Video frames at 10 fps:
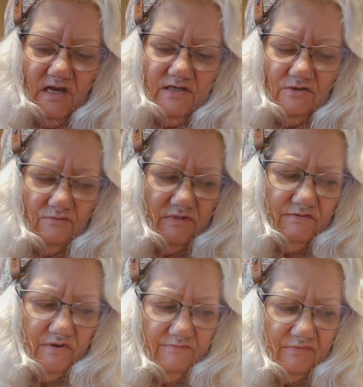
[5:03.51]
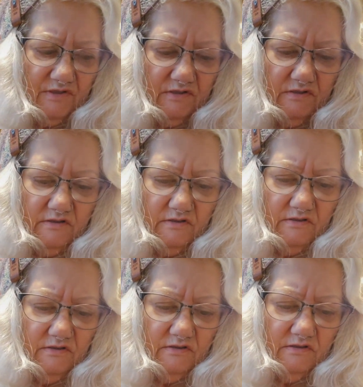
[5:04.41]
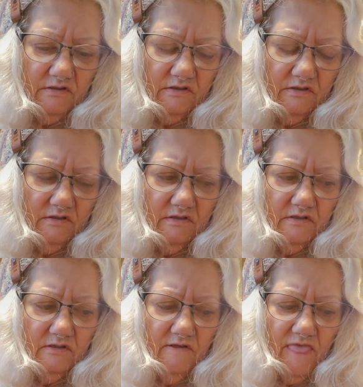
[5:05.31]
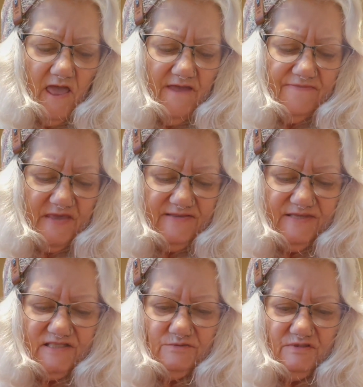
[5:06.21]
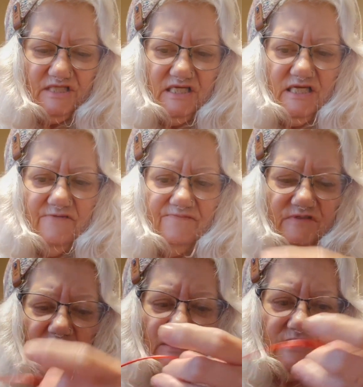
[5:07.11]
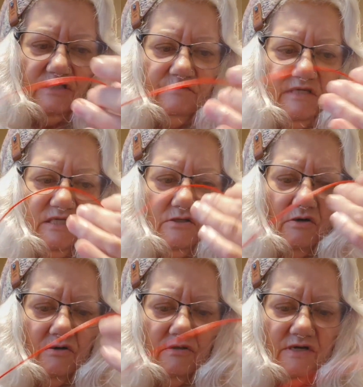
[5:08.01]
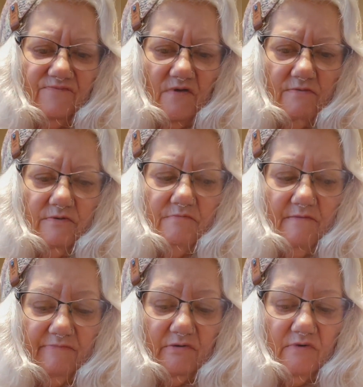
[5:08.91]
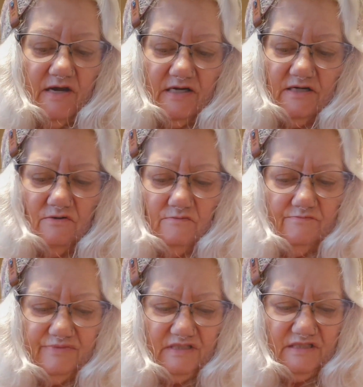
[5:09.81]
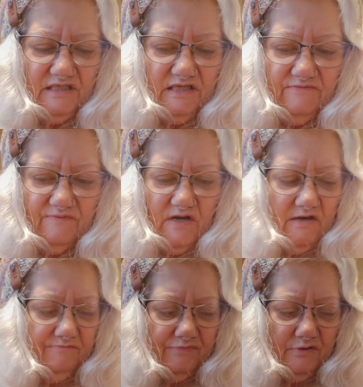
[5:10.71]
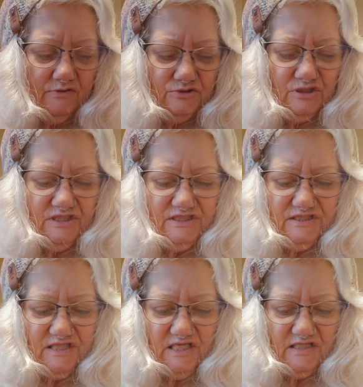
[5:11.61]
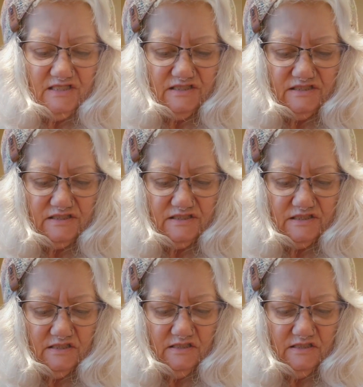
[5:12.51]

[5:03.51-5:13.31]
I don't remember. I think this was a gifted to me yarn, if I remember right. I don't believe I purchased this.